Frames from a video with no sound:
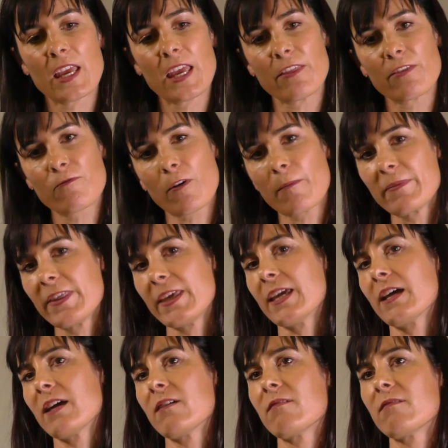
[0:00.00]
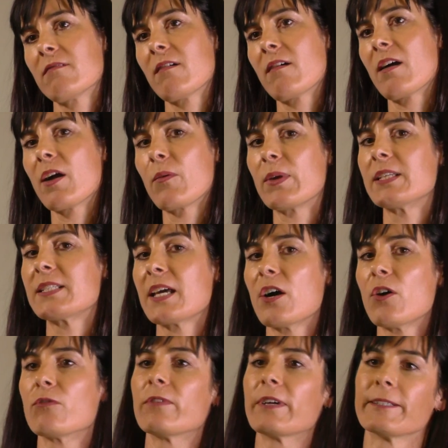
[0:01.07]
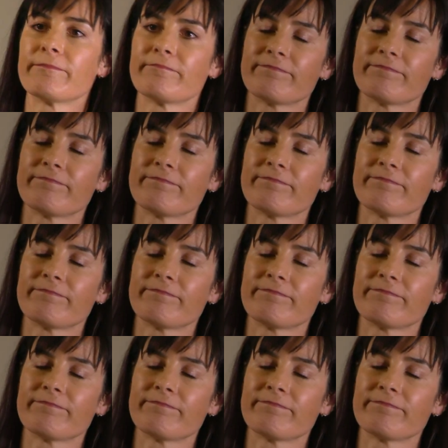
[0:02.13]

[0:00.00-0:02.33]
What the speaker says: And from there, I went to Alpha.